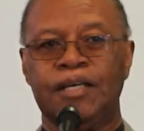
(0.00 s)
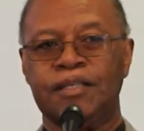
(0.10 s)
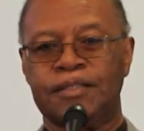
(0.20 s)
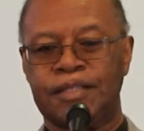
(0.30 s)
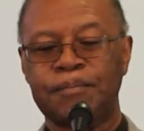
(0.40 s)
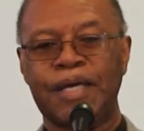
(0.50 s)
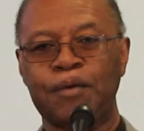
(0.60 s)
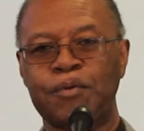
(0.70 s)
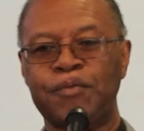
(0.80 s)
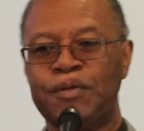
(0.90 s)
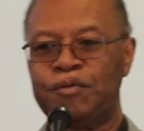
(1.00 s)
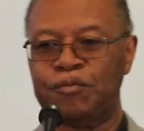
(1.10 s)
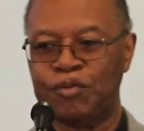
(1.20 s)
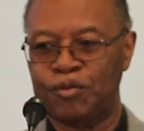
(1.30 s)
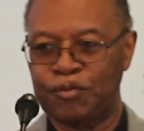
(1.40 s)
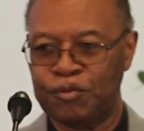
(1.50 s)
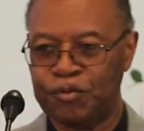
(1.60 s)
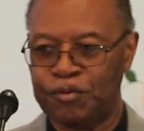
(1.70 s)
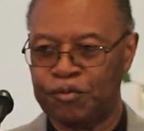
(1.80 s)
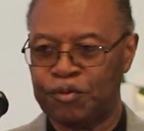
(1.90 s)
Sometimes when we
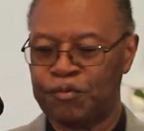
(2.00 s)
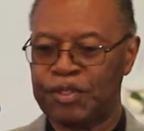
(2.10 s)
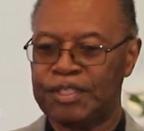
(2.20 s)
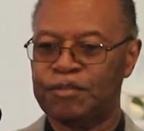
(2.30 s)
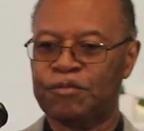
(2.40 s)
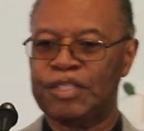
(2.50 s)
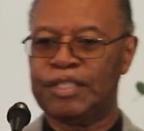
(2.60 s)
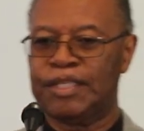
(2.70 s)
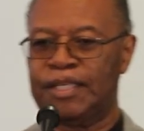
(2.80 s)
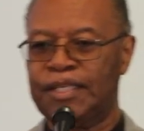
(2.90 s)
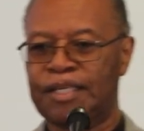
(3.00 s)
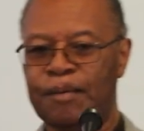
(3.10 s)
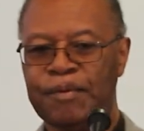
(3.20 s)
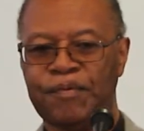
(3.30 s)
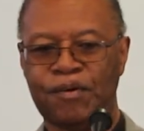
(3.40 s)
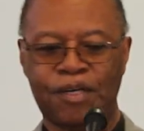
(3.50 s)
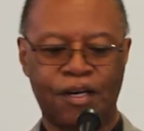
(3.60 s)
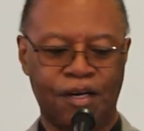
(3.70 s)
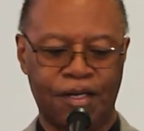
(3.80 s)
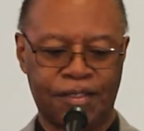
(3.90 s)
when we, we come before
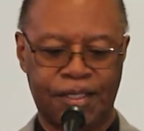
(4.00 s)
God